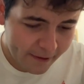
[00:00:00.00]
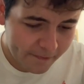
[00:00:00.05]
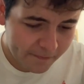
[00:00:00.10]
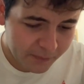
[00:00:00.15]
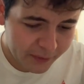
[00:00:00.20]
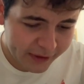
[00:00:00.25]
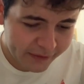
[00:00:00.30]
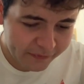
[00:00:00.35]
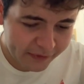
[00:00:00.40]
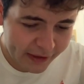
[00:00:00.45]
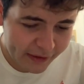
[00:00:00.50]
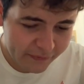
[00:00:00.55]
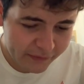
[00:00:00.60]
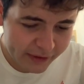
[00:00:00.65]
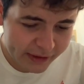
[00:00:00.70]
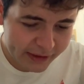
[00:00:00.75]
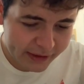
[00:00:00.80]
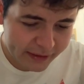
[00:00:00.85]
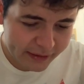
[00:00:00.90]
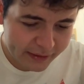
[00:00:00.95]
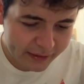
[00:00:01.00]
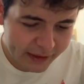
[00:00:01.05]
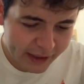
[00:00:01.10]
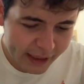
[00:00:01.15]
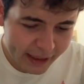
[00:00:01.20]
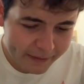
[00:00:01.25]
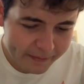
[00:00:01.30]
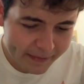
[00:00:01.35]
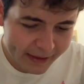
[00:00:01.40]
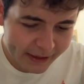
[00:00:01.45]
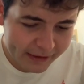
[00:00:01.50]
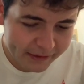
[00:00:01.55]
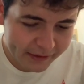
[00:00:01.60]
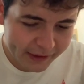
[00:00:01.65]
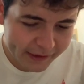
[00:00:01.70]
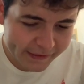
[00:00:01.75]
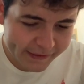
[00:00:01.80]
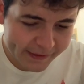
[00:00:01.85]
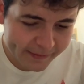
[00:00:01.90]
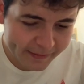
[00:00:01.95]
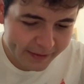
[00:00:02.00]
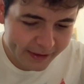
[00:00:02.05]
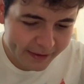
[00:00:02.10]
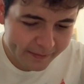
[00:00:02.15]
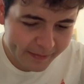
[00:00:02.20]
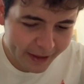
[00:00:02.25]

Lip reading: What if every time they thought something